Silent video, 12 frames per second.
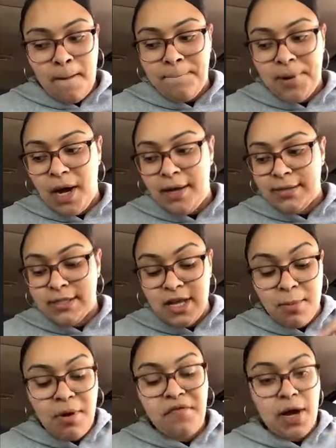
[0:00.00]
But
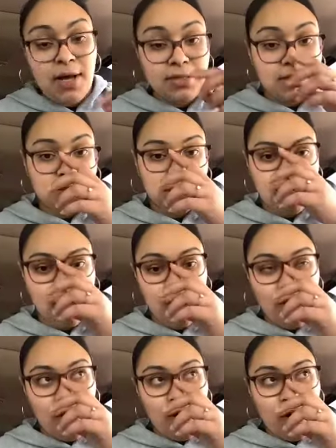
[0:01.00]
some of us
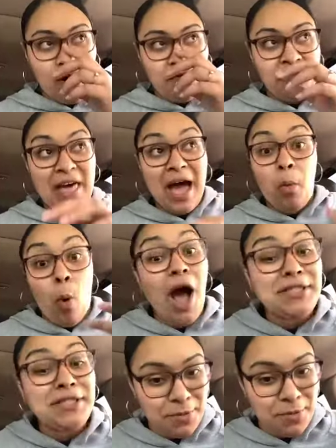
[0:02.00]
that
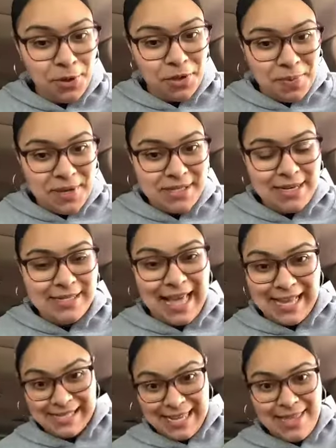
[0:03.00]
want to build the business,
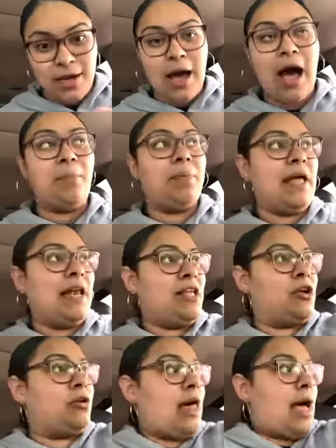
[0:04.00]
that see the comp plan, and
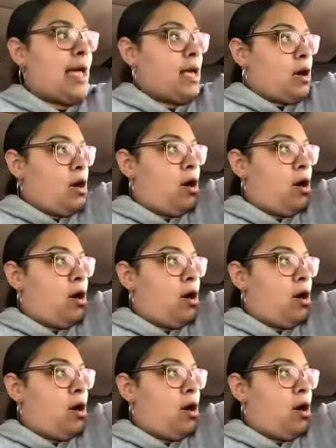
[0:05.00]
you're like,